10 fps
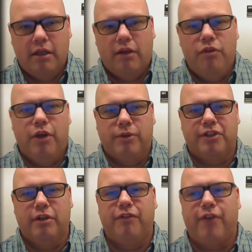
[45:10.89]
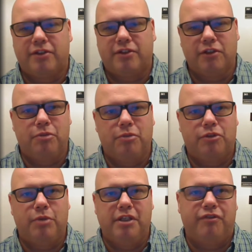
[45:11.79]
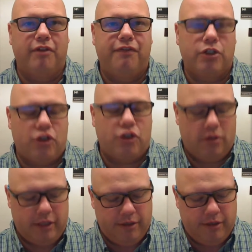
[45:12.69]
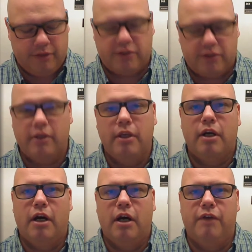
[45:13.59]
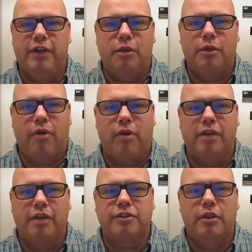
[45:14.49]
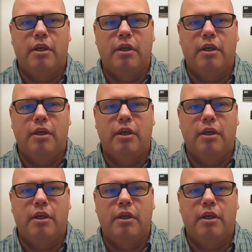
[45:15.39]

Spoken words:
those interfaces between different functional areas of an enterprise.